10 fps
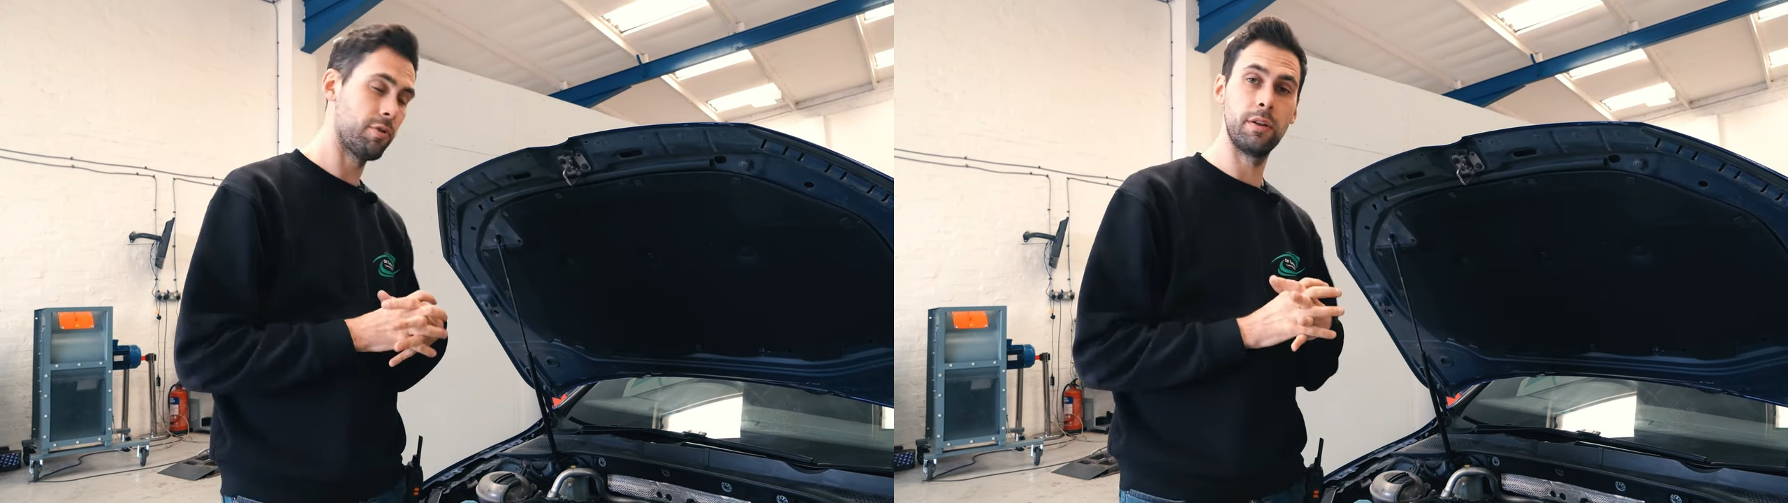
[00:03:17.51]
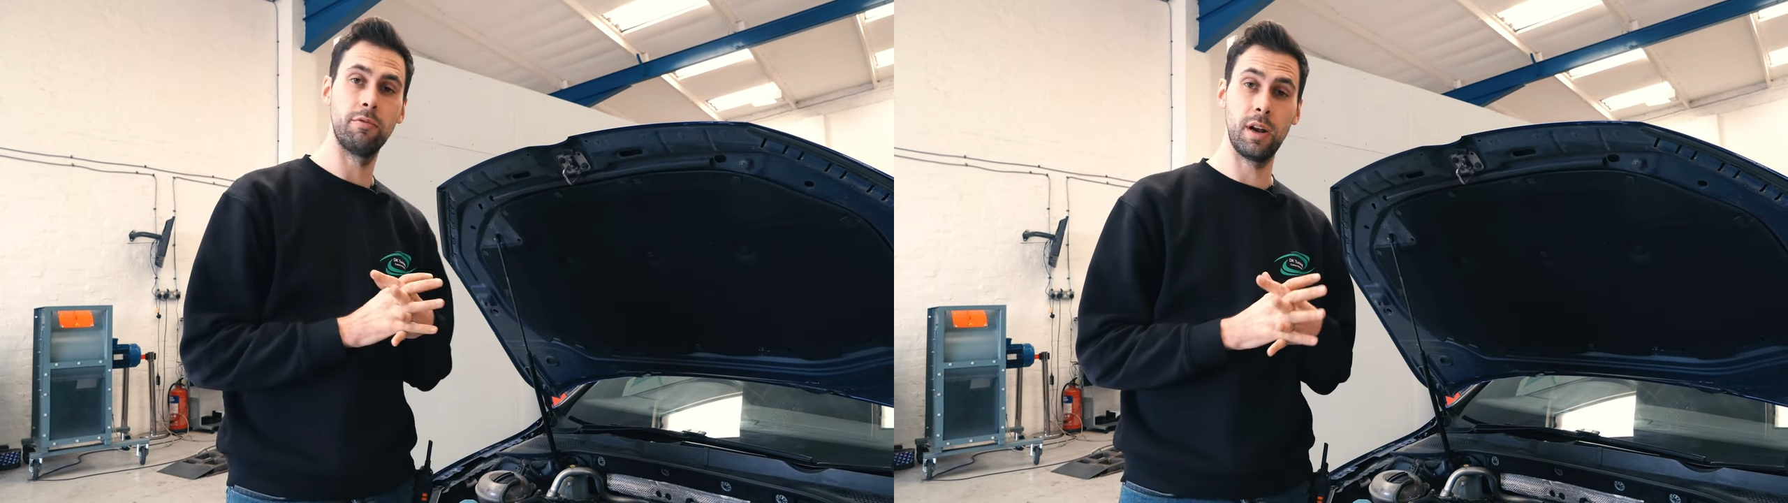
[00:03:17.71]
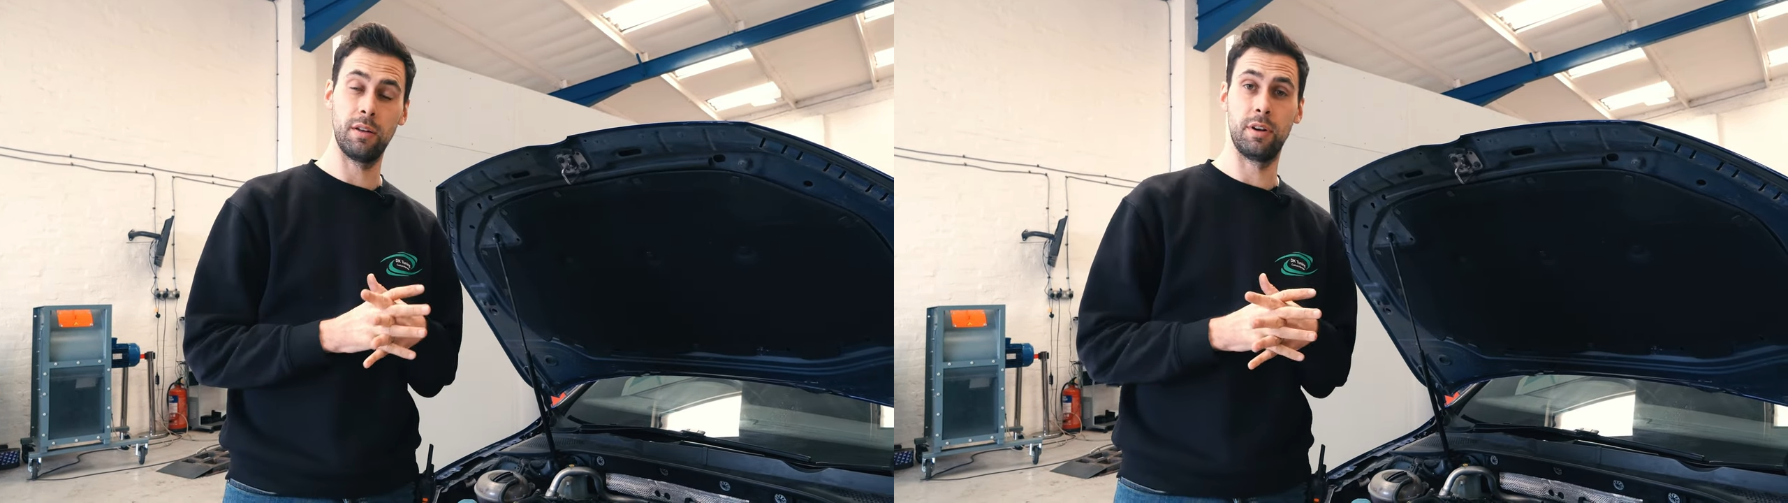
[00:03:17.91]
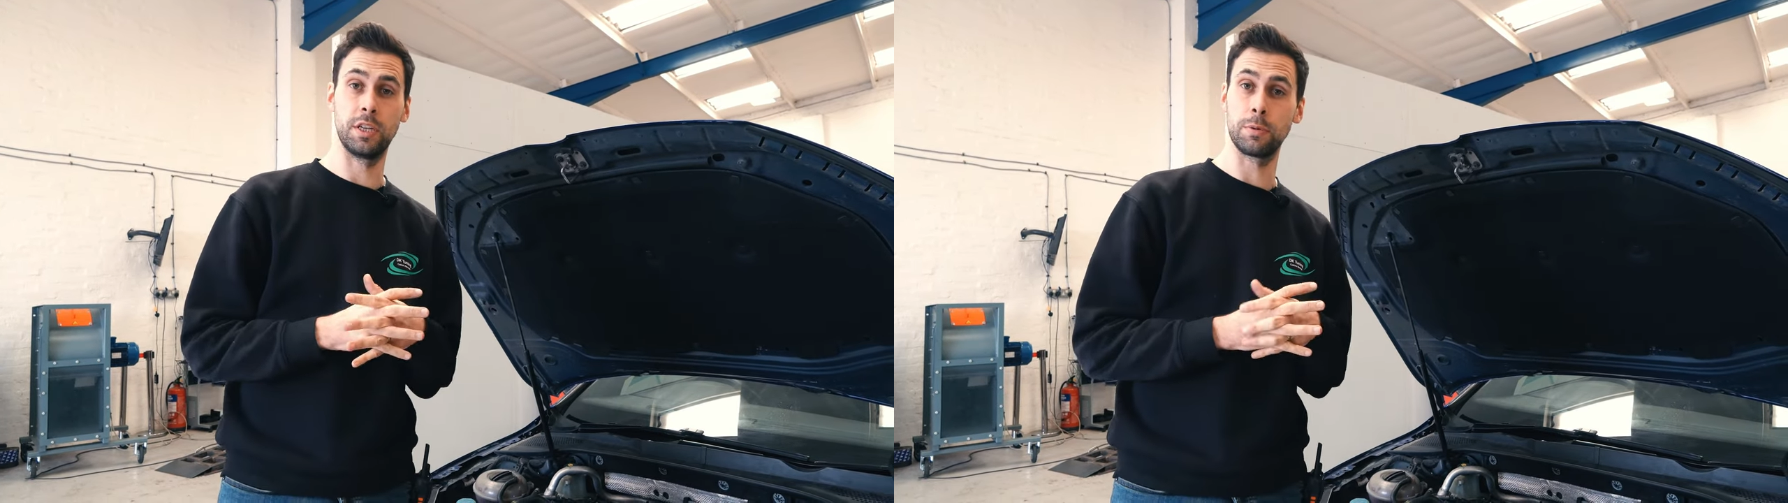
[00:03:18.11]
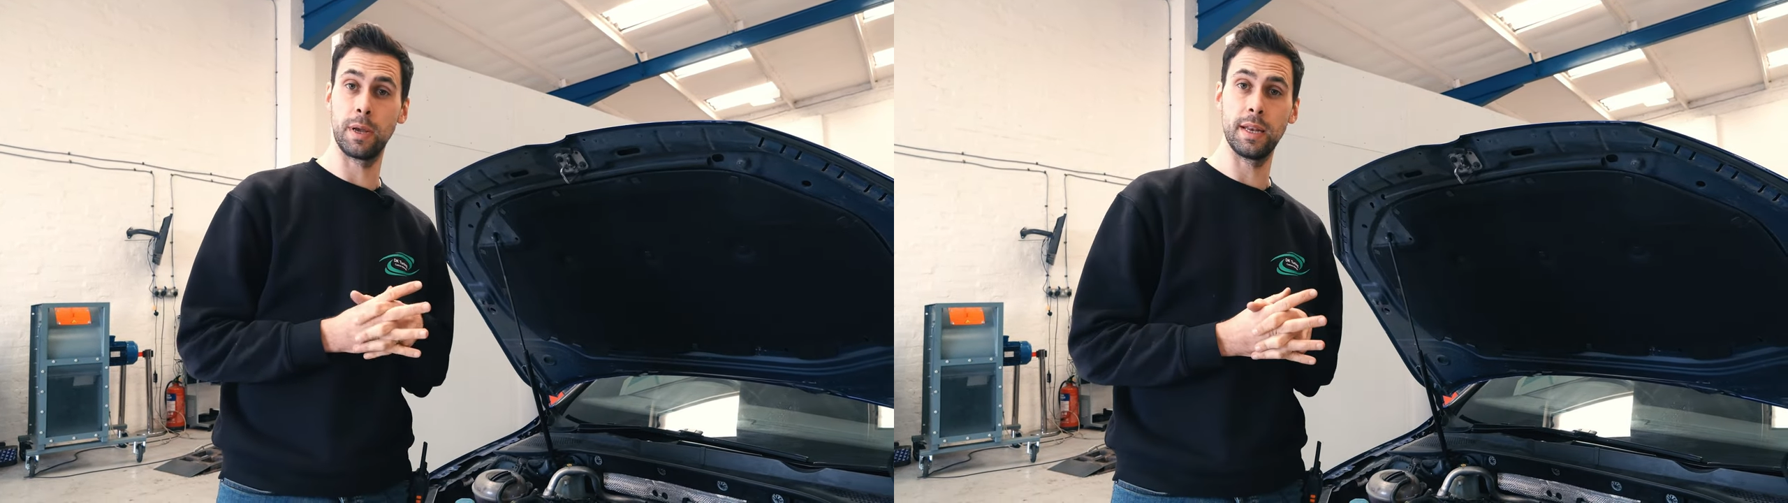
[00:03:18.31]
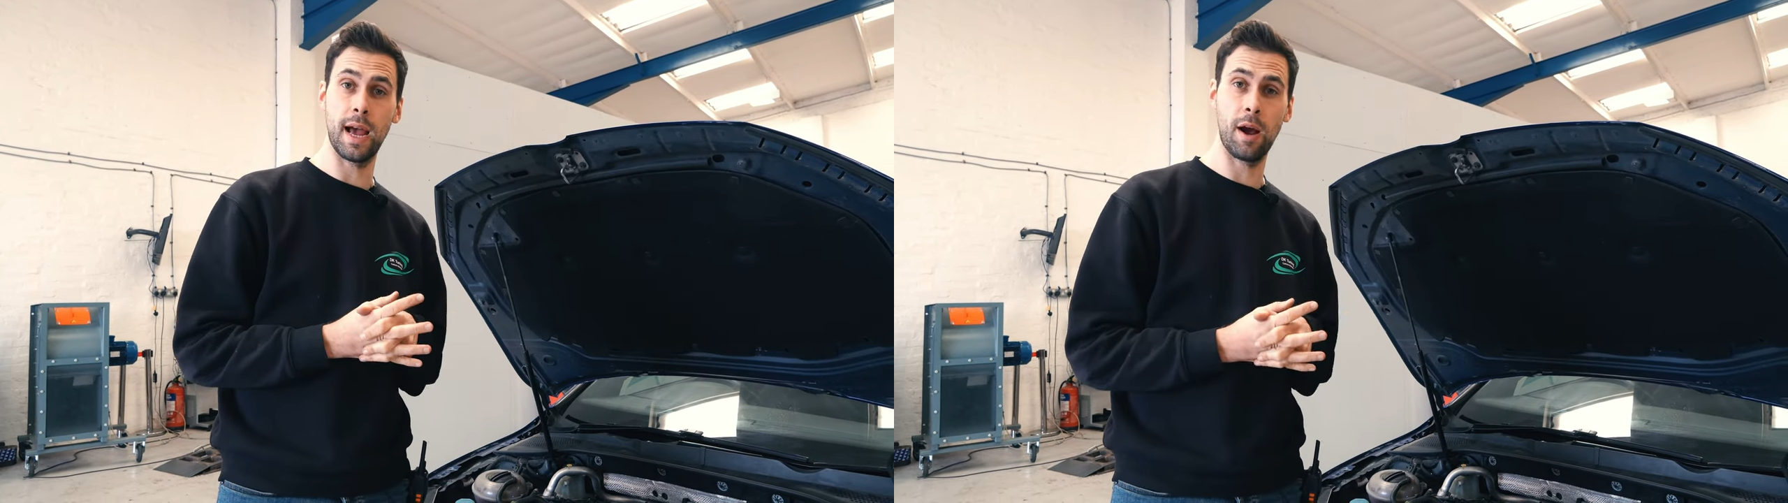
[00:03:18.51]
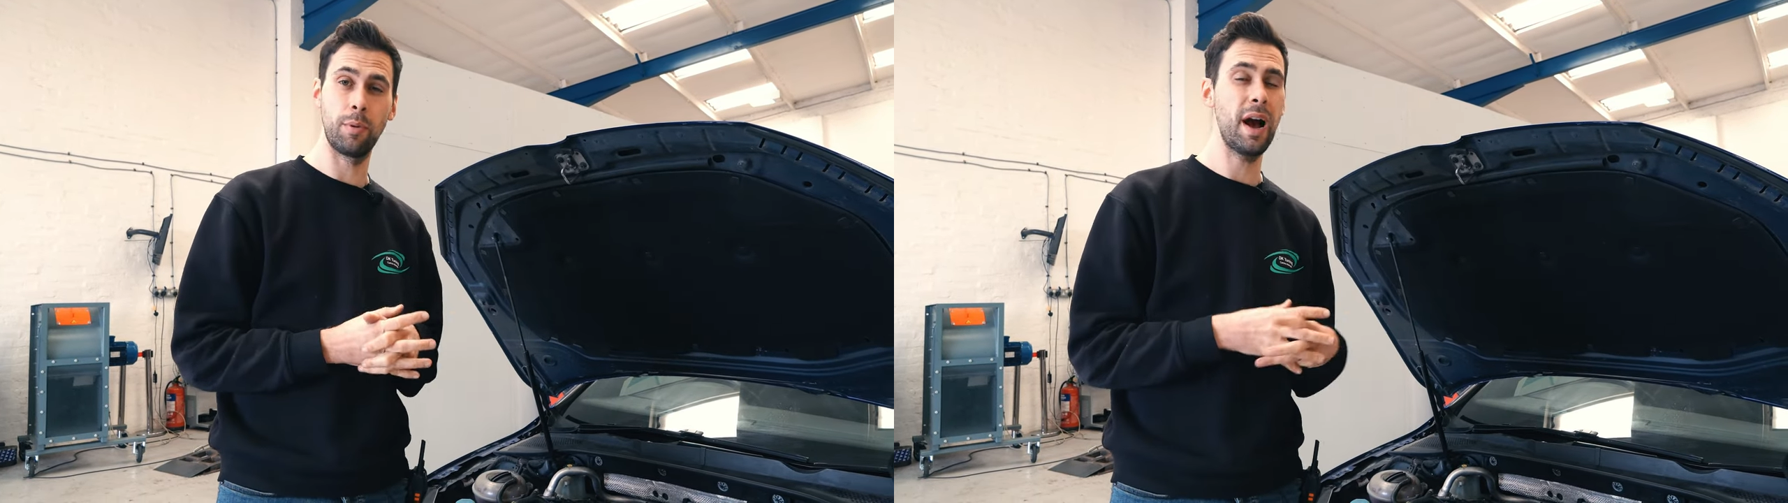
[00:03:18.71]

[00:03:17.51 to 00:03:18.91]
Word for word: running really, really sweet now.